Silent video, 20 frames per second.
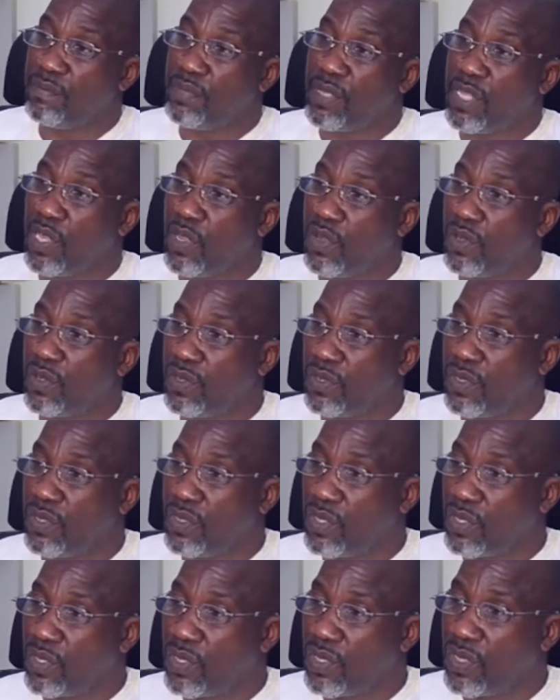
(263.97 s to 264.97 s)
billion
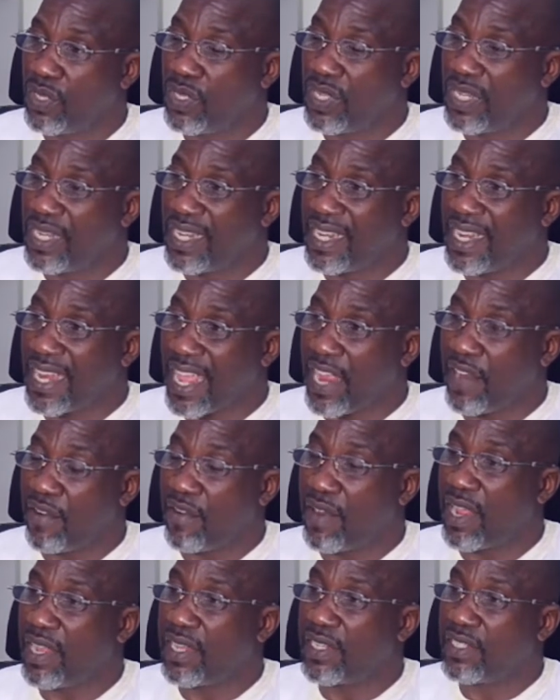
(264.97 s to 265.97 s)

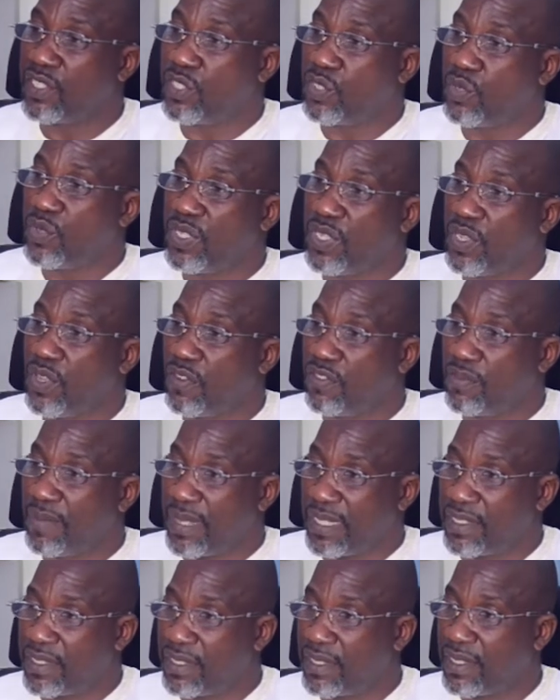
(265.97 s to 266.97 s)
naira to the
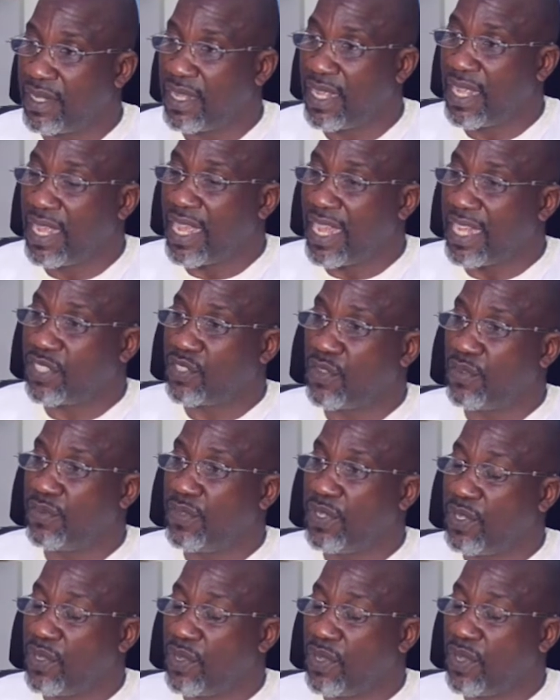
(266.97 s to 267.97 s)
government out of
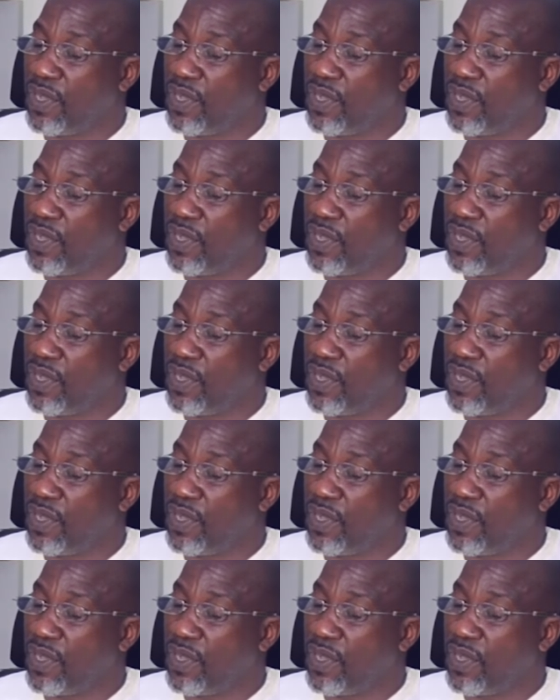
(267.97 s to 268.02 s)
the